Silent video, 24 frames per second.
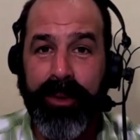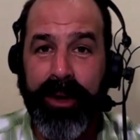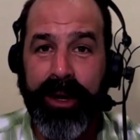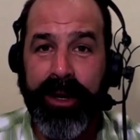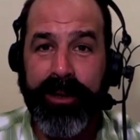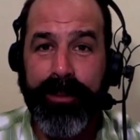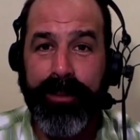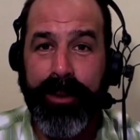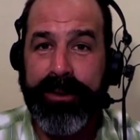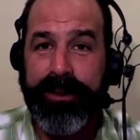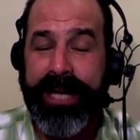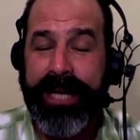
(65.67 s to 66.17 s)
bring
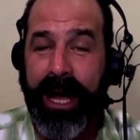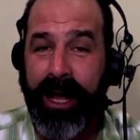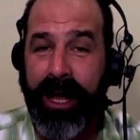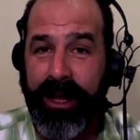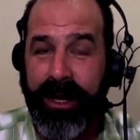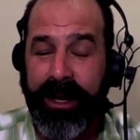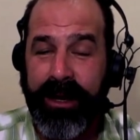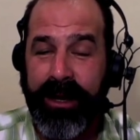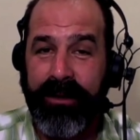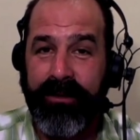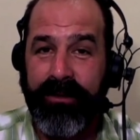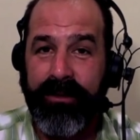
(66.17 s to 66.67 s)
you the most
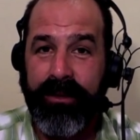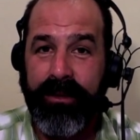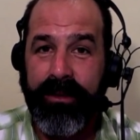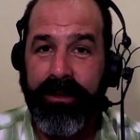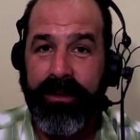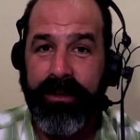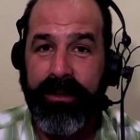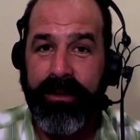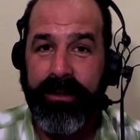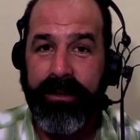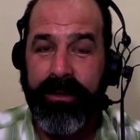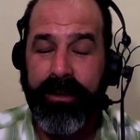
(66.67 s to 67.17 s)
elegant,
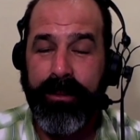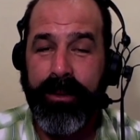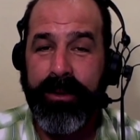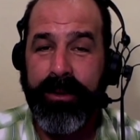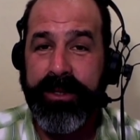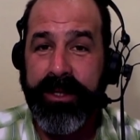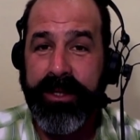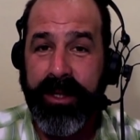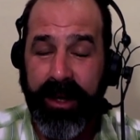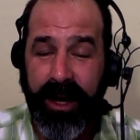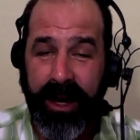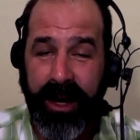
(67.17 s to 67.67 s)
the
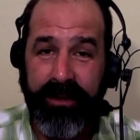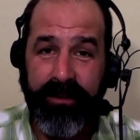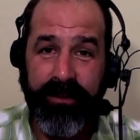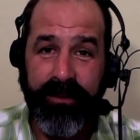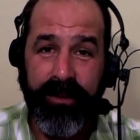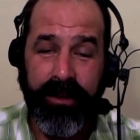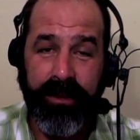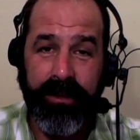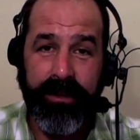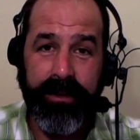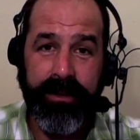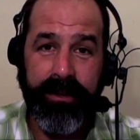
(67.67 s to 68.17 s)
most
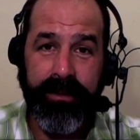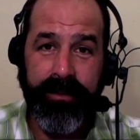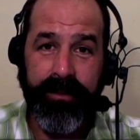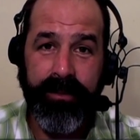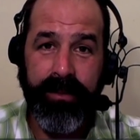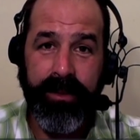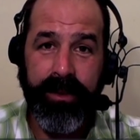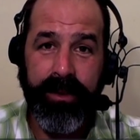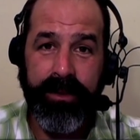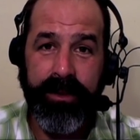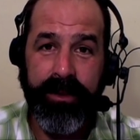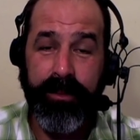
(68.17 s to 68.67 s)
delightful,
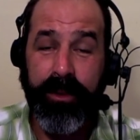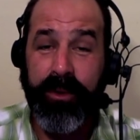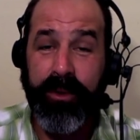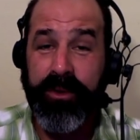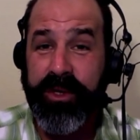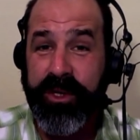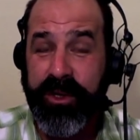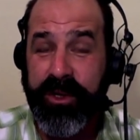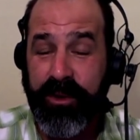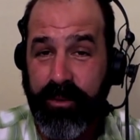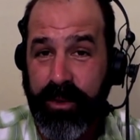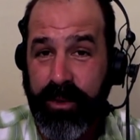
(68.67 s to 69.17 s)
the
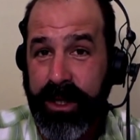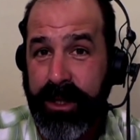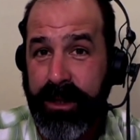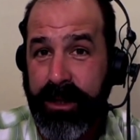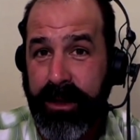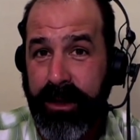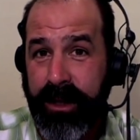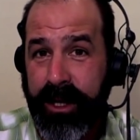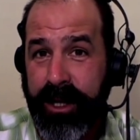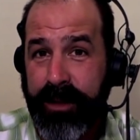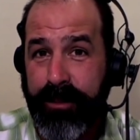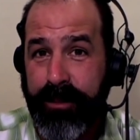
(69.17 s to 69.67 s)
most
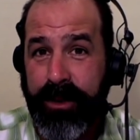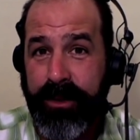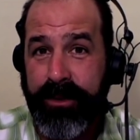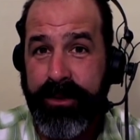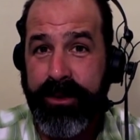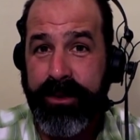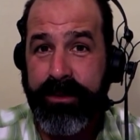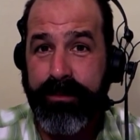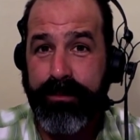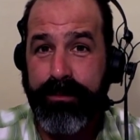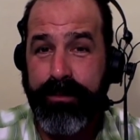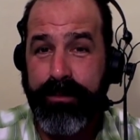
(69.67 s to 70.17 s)
surreal, and the
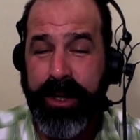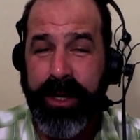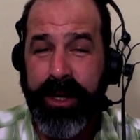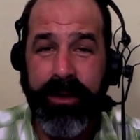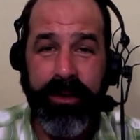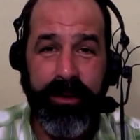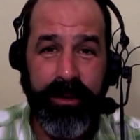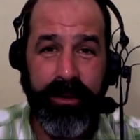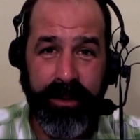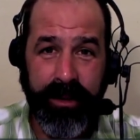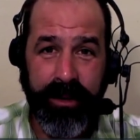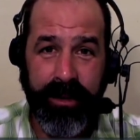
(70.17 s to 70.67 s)
most
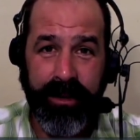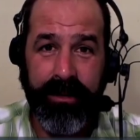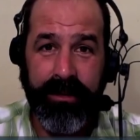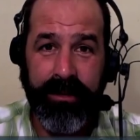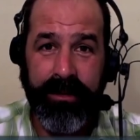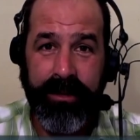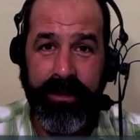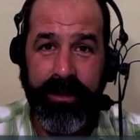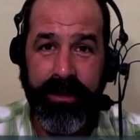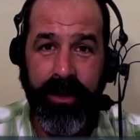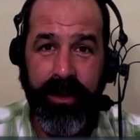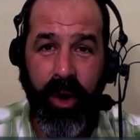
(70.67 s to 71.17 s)

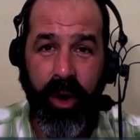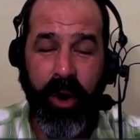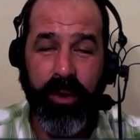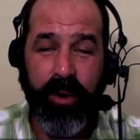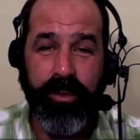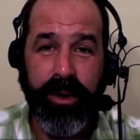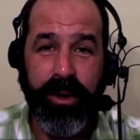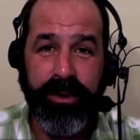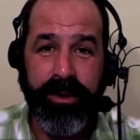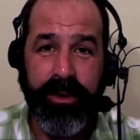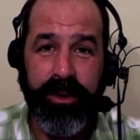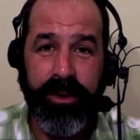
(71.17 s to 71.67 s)
peculiar
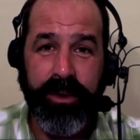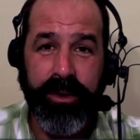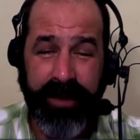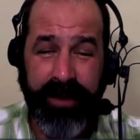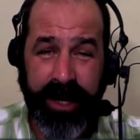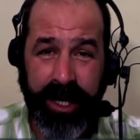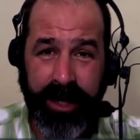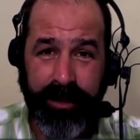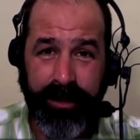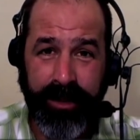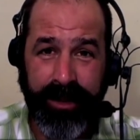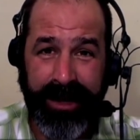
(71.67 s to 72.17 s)
hardware news
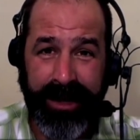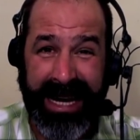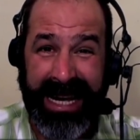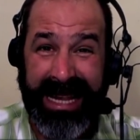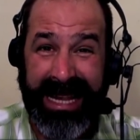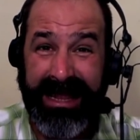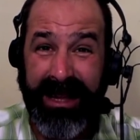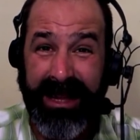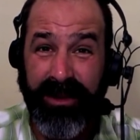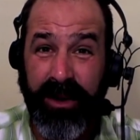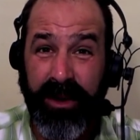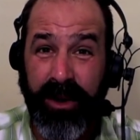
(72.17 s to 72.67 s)
available
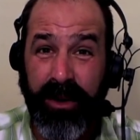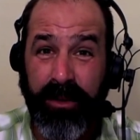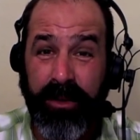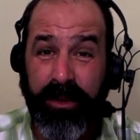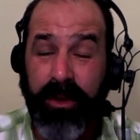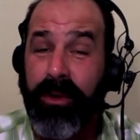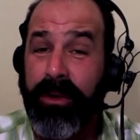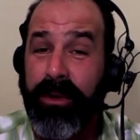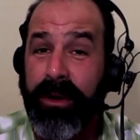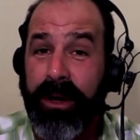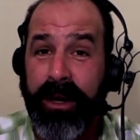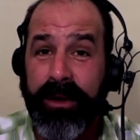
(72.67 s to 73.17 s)
in the
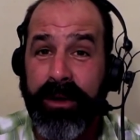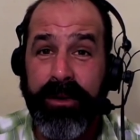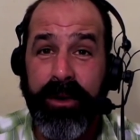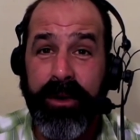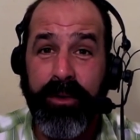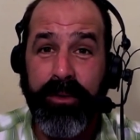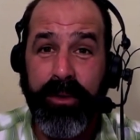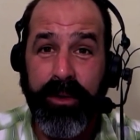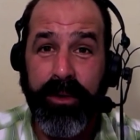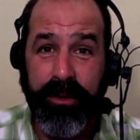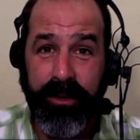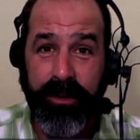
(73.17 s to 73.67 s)
known or
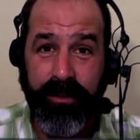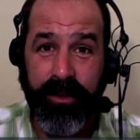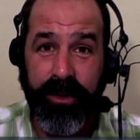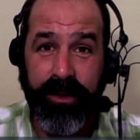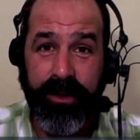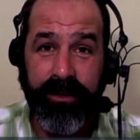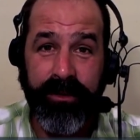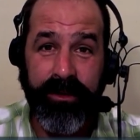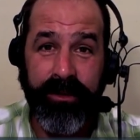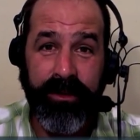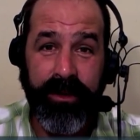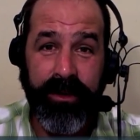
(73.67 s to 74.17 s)
unknown
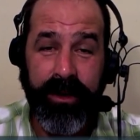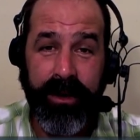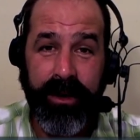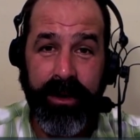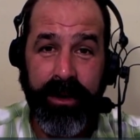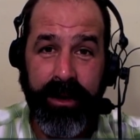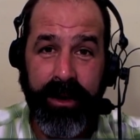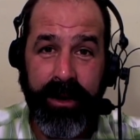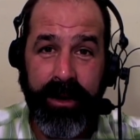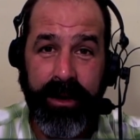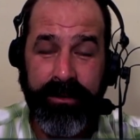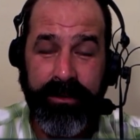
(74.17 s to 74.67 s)
universe.
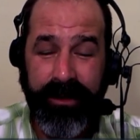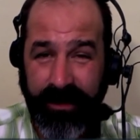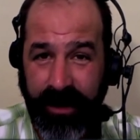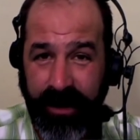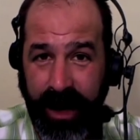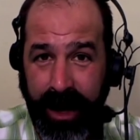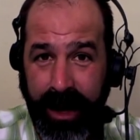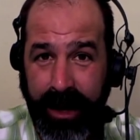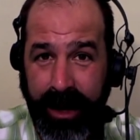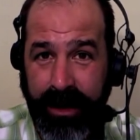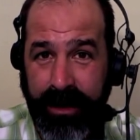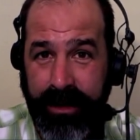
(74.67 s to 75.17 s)

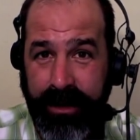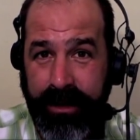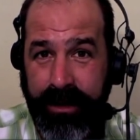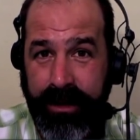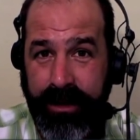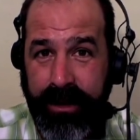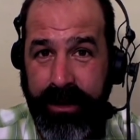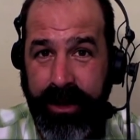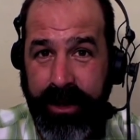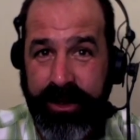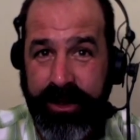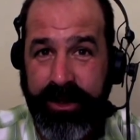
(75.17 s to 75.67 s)
Today,
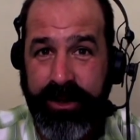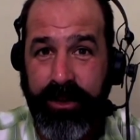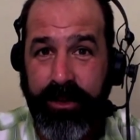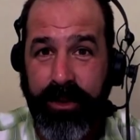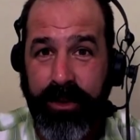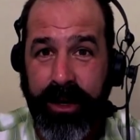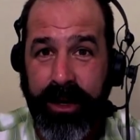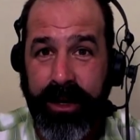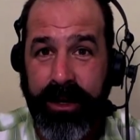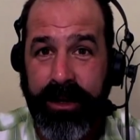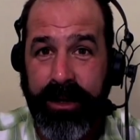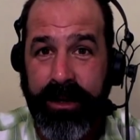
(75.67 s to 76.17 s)
a
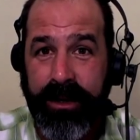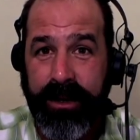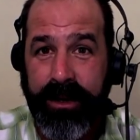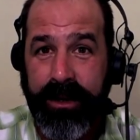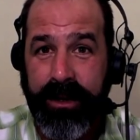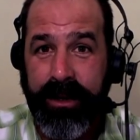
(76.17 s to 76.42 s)
story